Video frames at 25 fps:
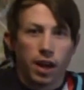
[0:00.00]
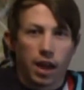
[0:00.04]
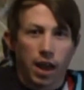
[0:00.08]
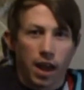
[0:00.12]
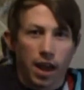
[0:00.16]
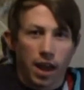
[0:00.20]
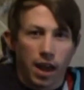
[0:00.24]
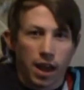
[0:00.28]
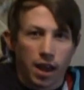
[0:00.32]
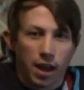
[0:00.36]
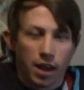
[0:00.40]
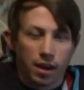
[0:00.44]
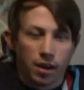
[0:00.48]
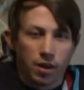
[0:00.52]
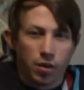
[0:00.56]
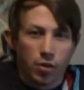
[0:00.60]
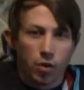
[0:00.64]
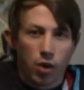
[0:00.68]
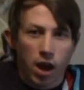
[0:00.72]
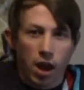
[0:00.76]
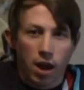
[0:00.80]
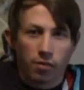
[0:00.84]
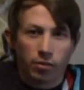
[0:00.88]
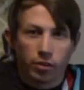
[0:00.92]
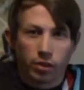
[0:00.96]
and you
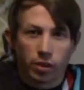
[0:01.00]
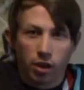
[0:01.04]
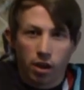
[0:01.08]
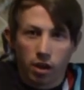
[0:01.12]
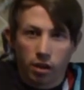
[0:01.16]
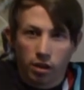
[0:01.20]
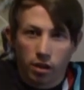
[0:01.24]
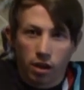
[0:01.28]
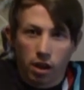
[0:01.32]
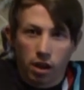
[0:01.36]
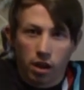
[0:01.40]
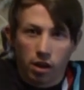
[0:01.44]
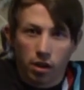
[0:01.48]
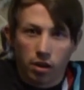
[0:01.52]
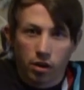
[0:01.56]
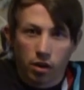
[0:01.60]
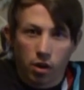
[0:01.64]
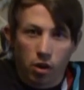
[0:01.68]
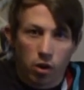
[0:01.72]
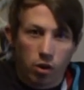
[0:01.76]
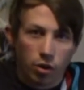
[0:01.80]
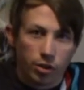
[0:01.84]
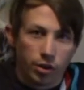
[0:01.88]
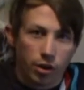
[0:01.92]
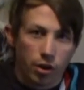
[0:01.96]
have to unlock
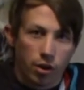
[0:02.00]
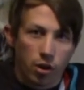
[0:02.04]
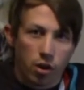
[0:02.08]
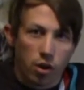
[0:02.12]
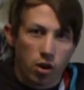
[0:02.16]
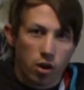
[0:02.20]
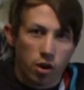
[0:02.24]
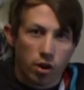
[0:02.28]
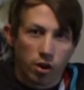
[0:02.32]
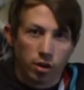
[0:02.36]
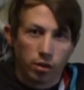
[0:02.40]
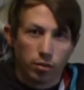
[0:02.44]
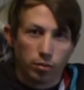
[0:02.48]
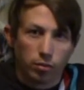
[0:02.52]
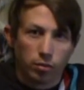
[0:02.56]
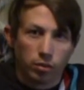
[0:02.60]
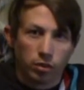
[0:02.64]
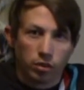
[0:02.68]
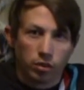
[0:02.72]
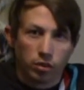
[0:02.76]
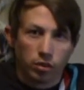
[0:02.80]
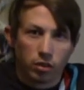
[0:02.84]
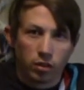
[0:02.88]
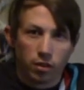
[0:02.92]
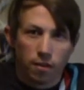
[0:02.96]
all the
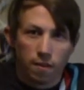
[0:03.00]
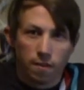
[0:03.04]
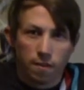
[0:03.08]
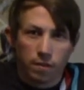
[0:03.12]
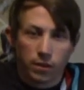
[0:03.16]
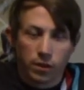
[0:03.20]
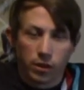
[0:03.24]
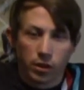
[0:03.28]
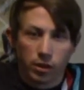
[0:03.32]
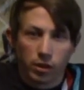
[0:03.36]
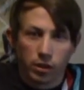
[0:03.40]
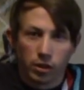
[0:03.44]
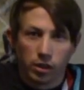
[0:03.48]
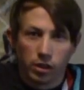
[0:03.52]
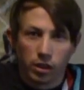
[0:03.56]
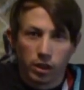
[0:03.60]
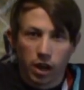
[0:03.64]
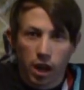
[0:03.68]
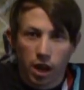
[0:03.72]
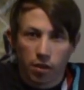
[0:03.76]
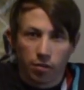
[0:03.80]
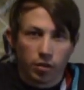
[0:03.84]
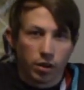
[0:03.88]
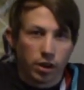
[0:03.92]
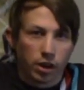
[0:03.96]
arms for
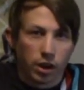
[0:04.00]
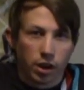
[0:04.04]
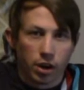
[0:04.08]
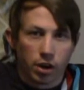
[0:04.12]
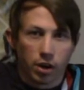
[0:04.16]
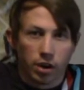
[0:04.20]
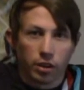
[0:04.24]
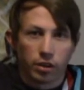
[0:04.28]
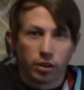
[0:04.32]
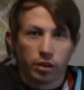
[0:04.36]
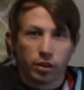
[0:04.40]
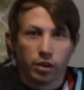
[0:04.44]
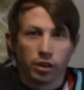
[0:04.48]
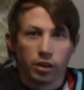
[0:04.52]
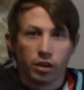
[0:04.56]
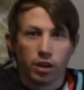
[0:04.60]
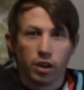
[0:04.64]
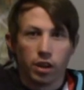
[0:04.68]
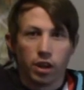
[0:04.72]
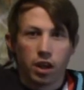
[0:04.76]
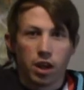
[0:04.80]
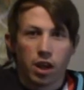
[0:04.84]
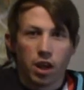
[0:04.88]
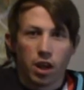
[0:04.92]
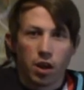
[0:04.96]
every character,
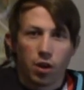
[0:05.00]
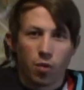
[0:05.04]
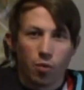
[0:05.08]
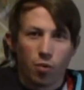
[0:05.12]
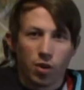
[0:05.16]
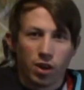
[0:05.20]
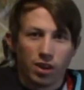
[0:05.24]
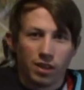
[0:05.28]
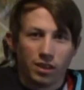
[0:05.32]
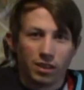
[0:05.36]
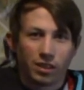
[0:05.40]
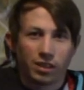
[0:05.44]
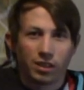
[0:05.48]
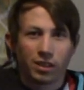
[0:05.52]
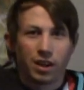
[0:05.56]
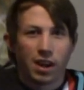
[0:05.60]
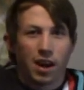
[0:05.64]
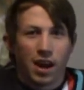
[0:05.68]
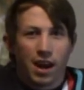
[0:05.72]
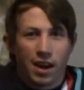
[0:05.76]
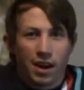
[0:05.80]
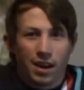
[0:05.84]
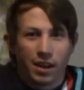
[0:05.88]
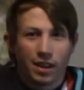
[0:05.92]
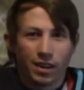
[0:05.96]
which
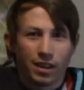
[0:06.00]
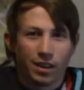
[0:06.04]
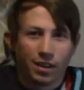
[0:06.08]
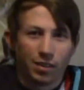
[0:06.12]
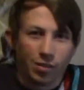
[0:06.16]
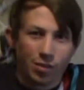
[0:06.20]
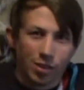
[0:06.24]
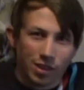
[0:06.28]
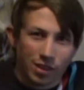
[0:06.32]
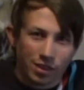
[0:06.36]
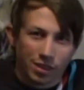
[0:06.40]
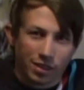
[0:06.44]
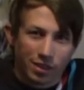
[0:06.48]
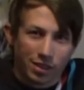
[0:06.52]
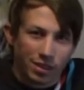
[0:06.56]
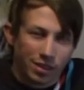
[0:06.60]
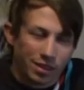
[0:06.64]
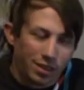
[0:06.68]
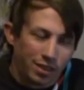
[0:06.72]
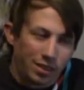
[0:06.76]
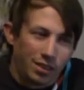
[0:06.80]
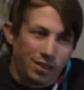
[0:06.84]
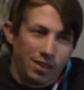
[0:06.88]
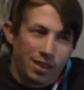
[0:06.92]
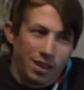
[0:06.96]
kind of was
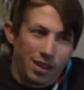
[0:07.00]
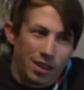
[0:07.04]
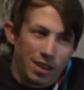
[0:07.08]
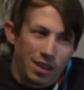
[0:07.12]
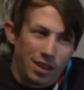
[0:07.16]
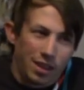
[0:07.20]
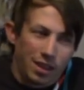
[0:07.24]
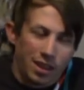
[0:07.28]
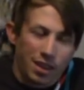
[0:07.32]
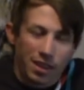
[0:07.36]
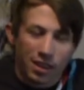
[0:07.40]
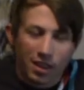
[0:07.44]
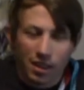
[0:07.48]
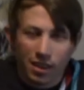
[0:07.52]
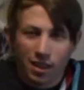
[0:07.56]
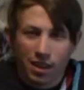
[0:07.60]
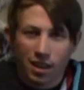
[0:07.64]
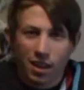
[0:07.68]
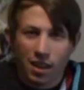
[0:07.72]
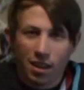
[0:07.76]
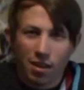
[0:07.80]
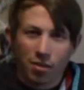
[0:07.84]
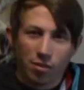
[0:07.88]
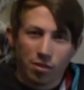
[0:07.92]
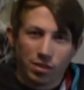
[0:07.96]

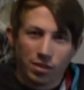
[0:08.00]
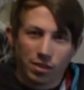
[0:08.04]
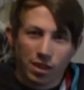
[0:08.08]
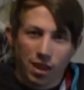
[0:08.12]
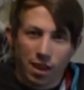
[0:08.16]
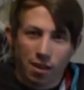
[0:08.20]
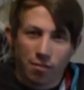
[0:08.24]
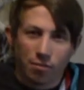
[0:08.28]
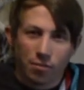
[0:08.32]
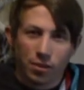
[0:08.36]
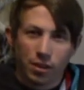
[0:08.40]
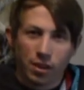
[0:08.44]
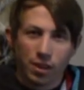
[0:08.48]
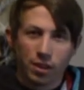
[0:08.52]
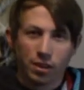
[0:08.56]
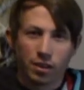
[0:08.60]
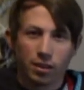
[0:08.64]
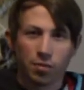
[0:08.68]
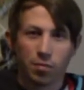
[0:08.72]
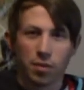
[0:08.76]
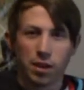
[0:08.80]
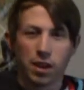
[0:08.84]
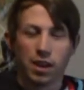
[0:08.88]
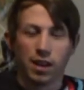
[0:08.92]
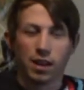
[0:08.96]
iffy to
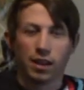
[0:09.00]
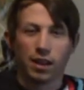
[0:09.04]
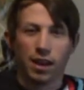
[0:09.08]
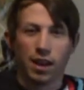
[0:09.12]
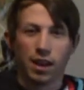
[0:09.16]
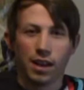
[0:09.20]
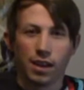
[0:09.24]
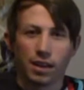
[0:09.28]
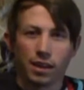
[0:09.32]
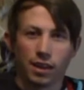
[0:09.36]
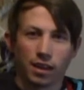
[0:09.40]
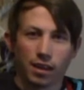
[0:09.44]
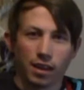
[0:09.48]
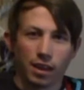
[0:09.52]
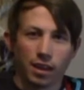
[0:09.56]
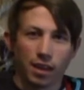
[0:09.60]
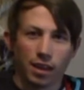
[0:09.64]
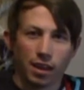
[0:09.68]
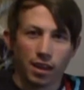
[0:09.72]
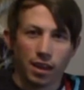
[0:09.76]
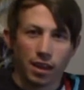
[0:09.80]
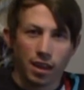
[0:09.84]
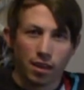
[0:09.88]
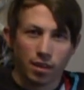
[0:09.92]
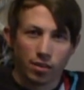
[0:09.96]
me. Like,
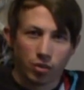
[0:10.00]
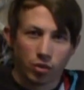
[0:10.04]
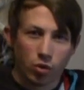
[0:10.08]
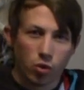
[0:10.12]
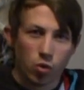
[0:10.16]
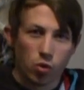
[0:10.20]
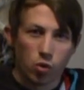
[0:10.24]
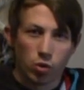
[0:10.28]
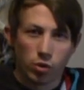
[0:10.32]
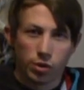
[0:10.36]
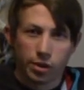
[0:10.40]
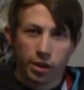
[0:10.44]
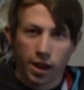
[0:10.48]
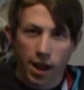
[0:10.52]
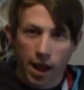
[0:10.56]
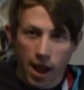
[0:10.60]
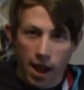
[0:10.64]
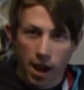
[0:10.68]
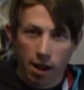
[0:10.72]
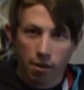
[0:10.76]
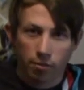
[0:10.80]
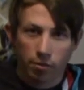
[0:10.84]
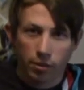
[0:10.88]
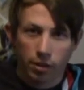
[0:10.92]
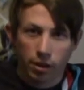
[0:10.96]
it's cool to
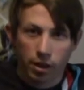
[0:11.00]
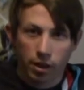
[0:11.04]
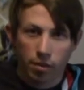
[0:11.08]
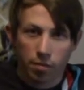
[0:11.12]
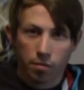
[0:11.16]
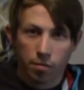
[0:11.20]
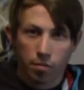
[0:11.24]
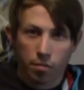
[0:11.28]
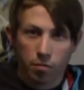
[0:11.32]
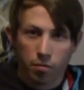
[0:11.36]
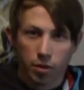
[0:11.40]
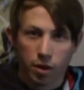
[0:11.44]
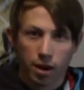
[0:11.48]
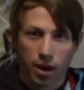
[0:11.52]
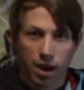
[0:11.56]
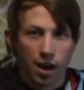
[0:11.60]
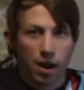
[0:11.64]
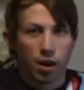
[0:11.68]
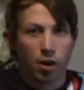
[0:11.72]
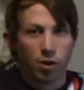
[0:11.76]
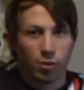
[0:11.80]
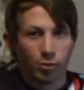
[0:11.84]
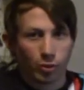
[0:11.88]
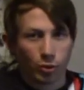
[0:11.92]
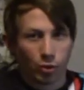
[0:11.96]
have them, but I
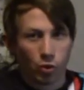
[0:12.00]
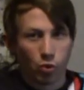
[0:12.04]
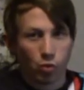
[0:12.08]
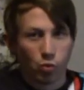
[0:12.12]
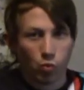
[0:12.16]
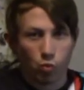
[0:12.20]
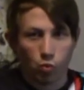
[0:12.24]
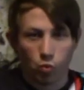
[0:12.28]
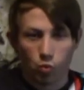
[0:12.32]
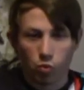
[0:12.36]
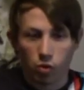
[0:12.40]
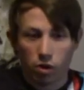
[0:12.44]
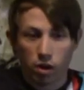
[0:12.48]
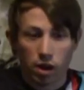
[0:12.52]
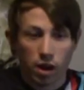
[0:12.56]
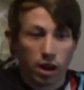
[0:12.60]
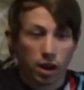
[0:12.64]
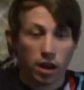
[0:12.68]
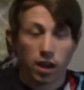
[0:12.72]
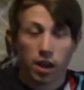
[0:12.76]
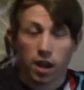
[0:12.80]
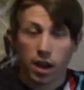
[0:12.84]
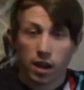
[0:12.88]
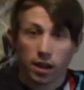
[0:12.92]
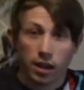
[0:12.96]
also
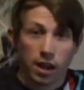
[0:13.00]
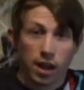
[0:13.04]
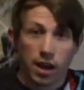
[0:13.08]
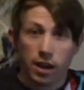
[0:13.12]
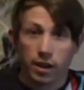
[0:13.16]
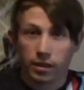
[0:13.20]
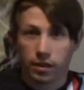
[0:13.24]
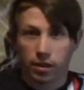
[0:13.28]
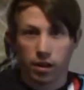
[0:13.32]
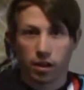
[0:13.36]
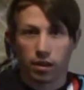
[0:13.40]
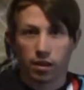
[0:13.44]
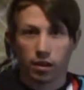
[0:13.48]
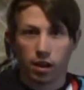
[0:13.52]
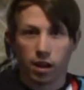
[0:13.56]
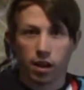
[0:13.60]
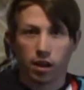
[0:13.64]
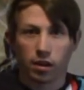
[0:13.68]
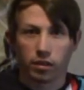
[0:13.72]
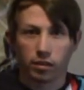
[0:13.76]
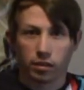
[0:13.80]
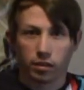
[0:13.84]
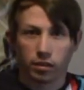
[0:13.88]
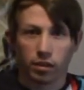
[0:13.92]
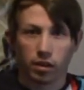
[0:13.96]
I like to
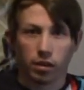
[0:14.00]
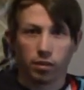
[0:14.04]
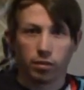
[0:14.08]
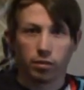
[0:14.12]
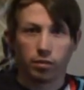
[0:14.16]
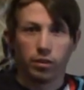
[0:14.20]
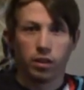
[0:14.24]
unlock stuff.